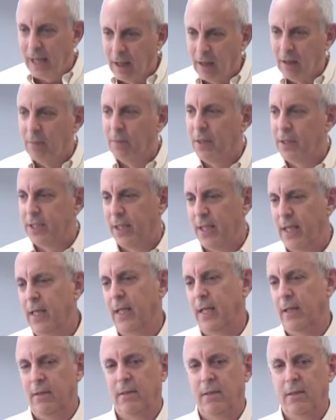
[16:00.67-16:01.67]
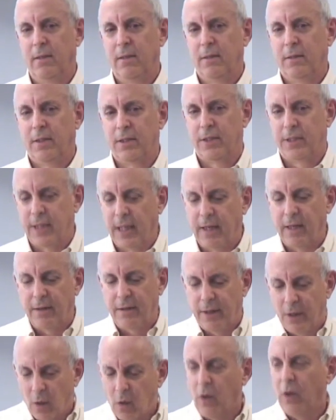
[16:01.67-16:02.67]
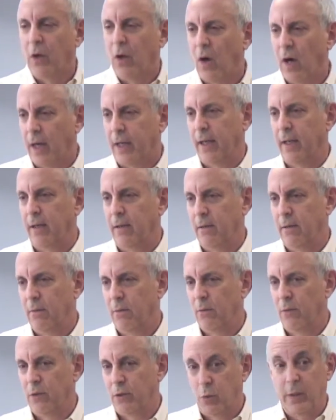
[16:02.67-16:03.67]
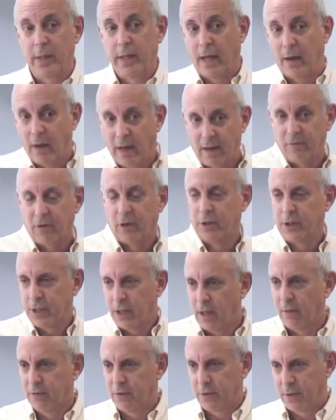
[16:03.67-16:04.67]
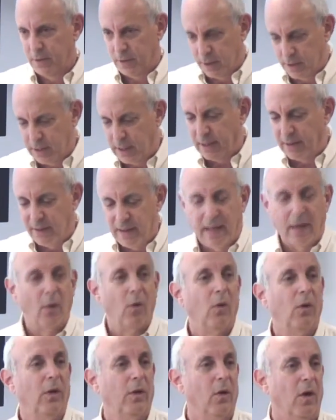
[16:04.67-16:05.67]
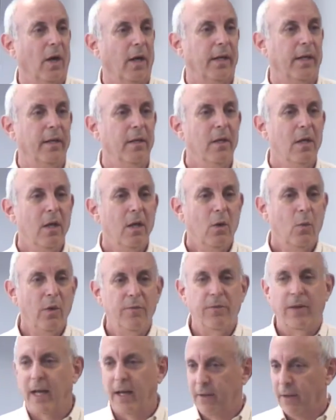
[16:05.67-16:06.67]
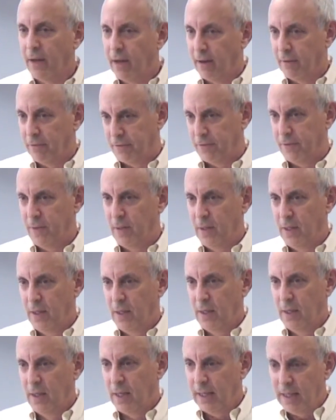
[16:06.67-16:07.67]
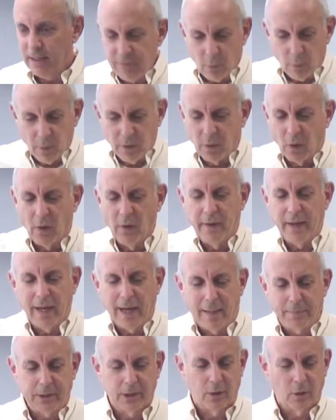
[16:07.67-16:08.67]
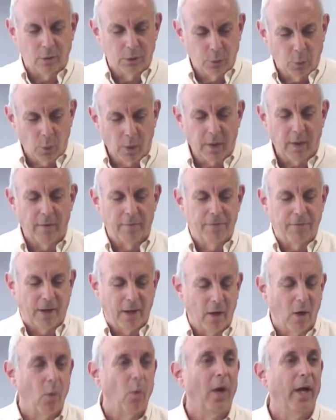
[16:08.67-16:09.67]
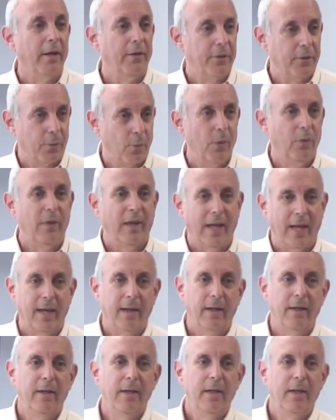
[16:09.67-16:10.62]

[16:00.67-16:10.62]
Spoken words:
elements in it to say to the oligarchy, which we now have ourselves, to say to that oligarchy, we've had enough. And even with all the obstacles, we're going to fight our way through that